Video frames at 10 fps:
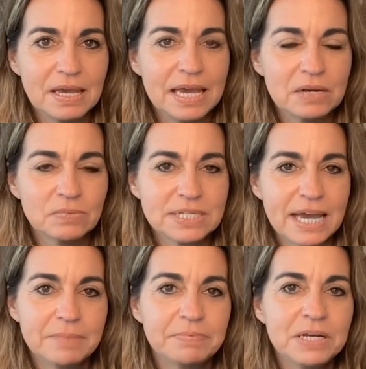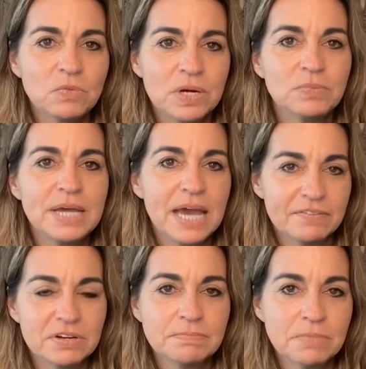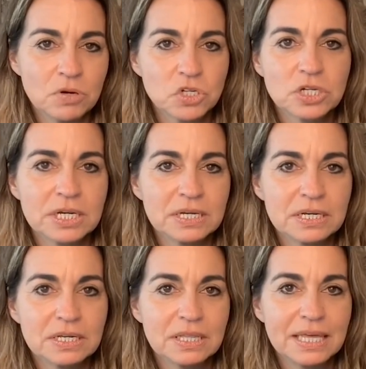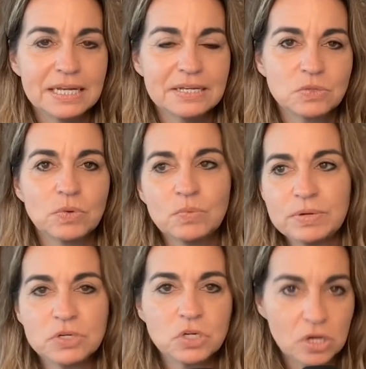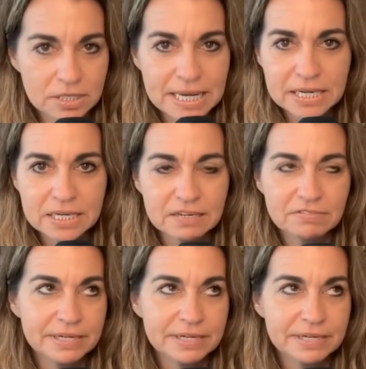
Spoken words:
And what's happening when we have an emotion that is what we would call negative,